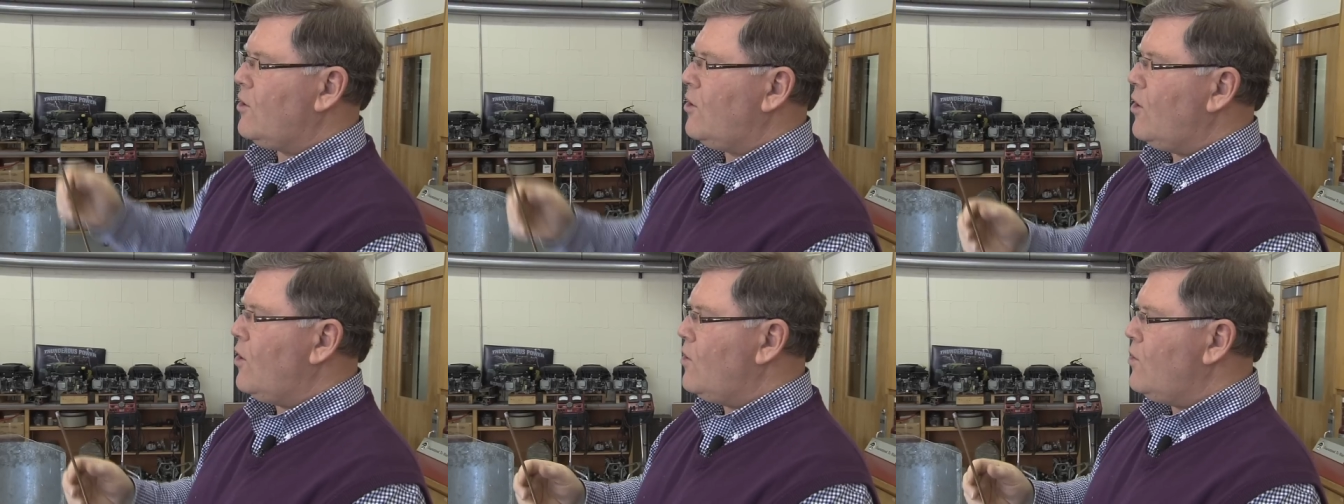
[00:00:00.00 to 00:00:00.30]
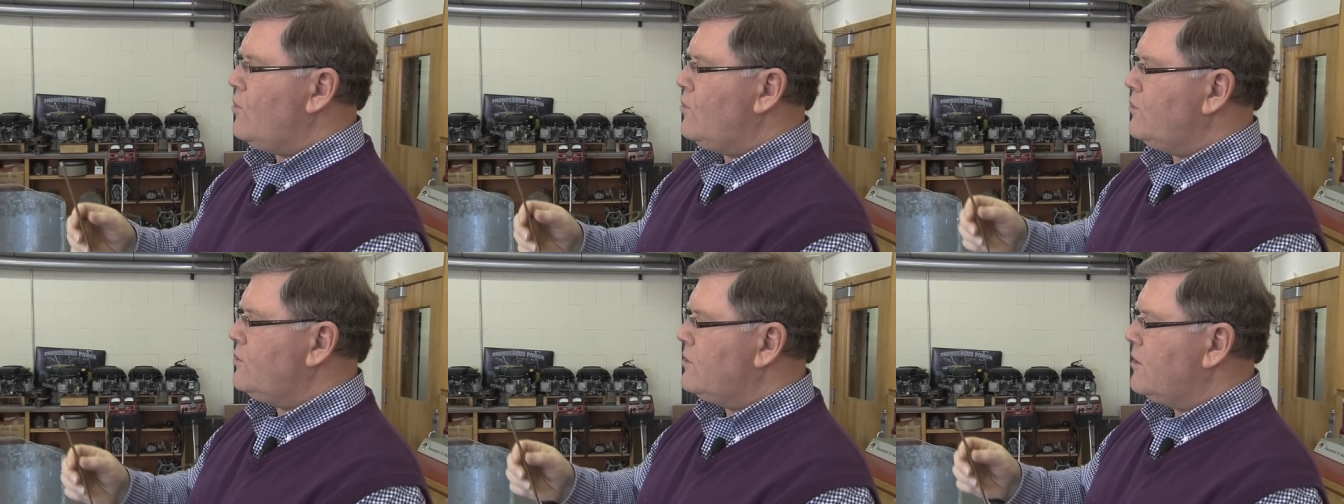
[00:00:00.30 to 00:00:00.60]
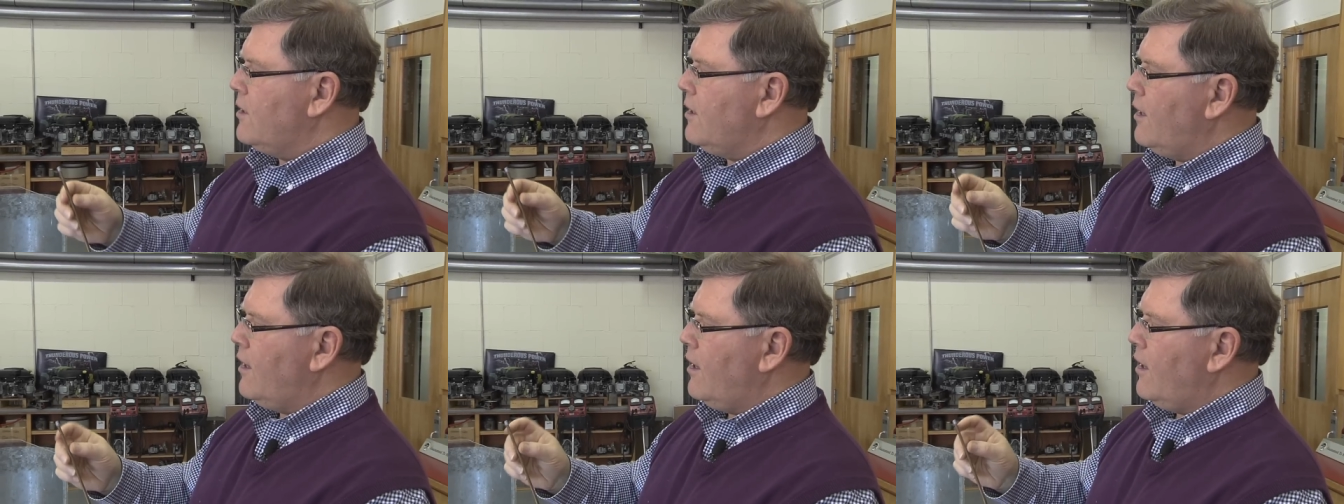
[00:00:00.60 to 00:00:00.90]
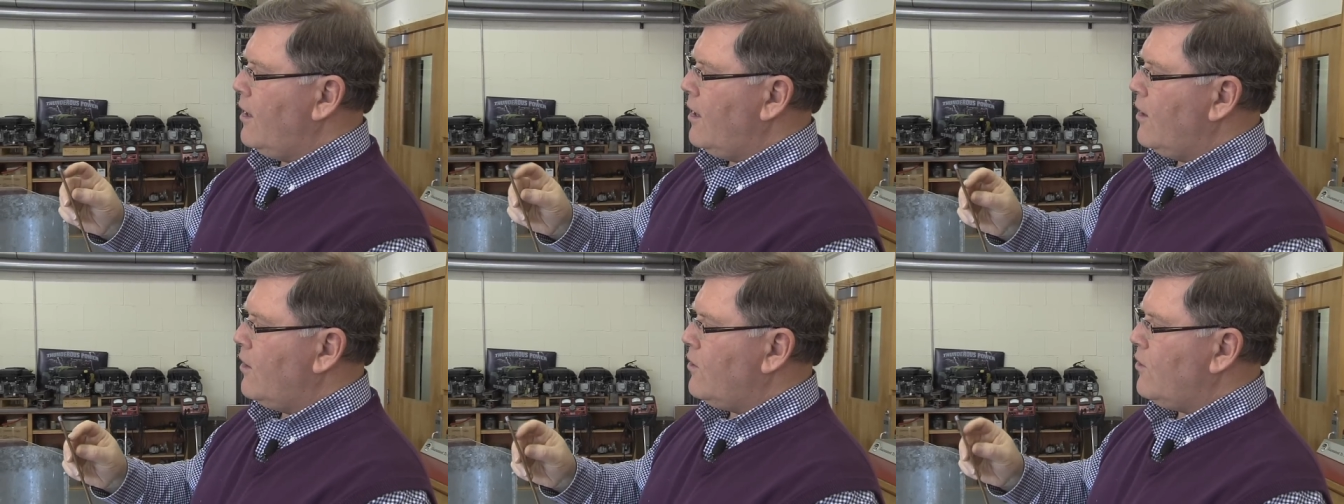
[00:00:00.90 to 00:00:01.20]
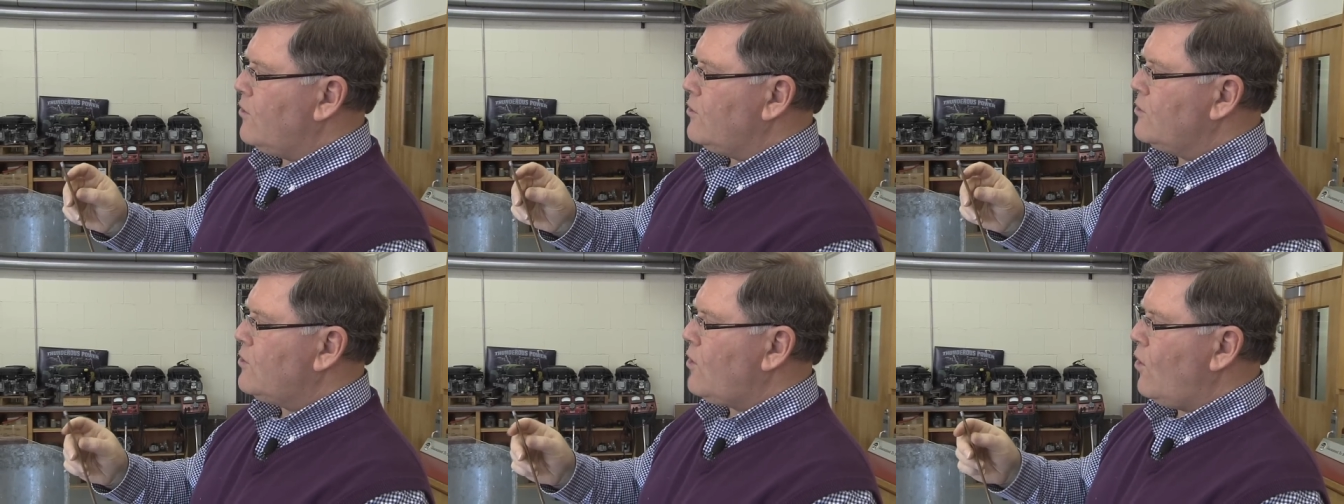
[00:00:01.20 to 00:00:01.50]
closed,
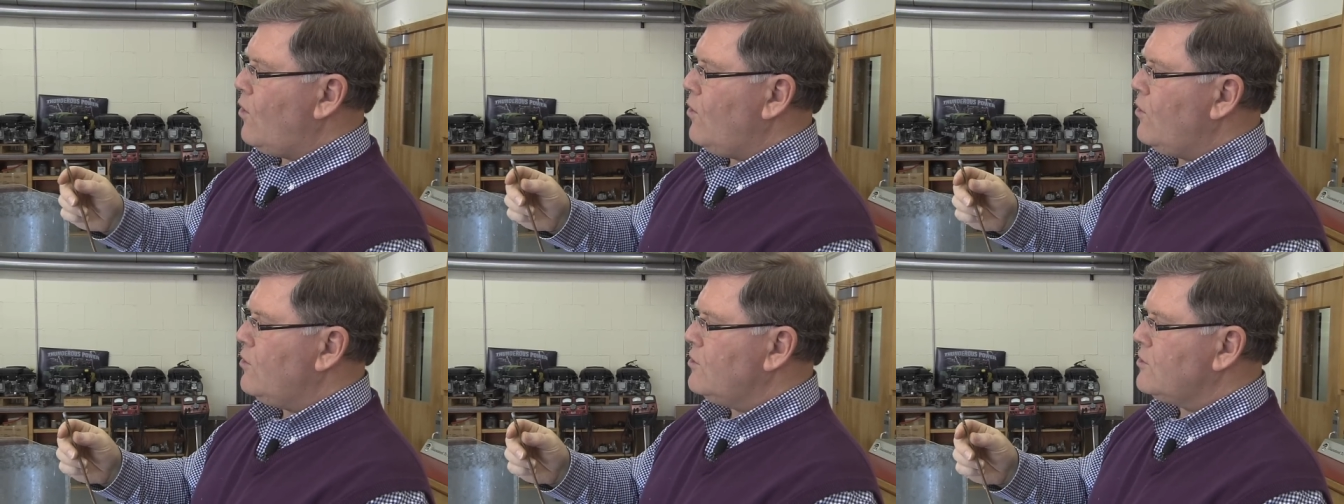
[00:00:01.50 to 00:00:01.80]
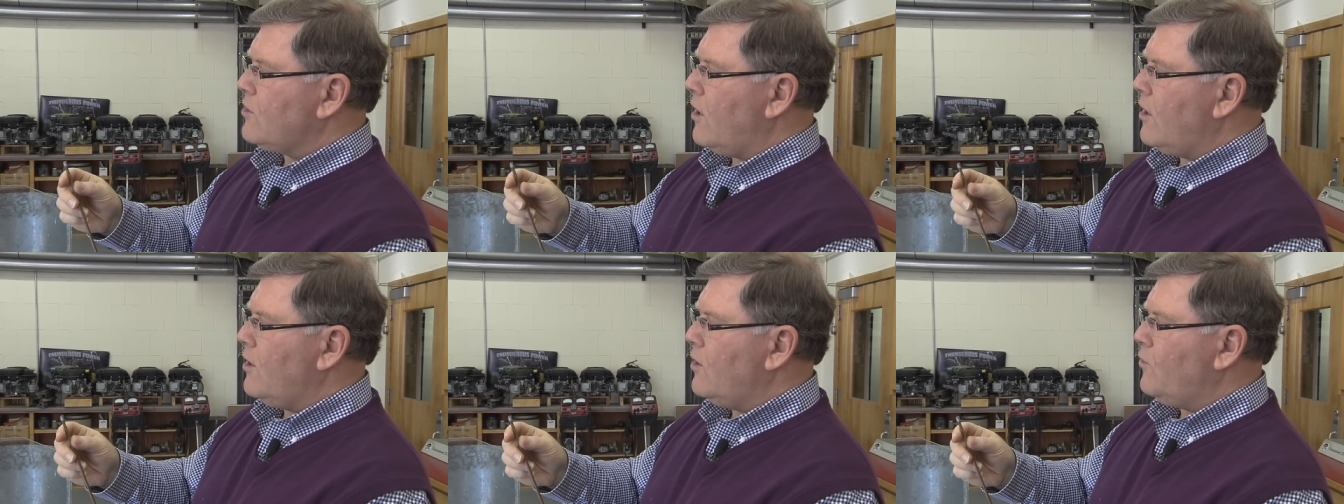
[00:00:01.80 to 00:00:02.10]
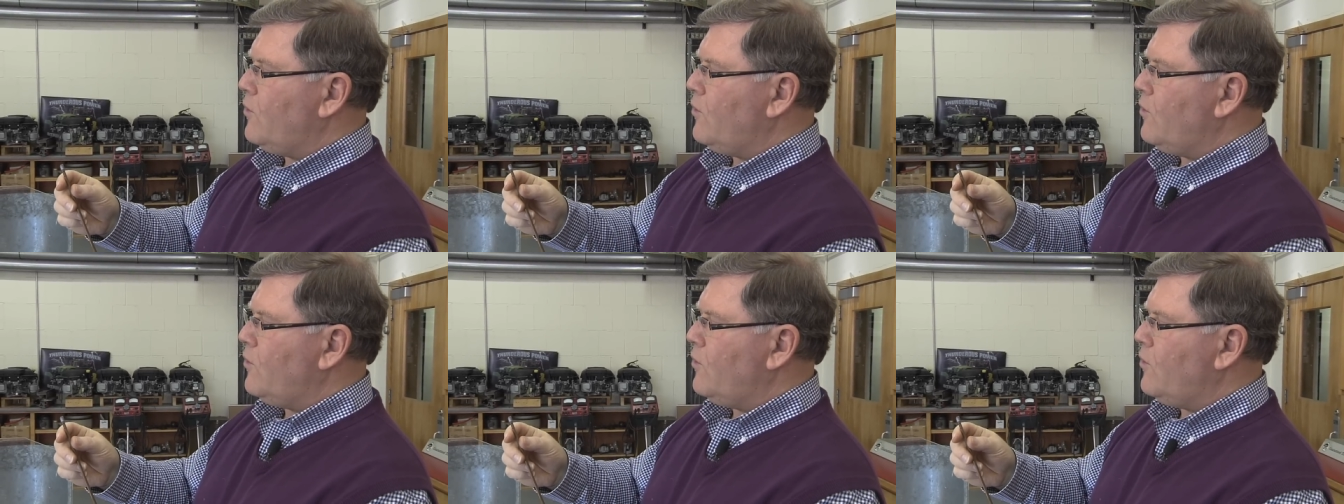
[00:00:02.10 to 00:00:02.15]
those holes all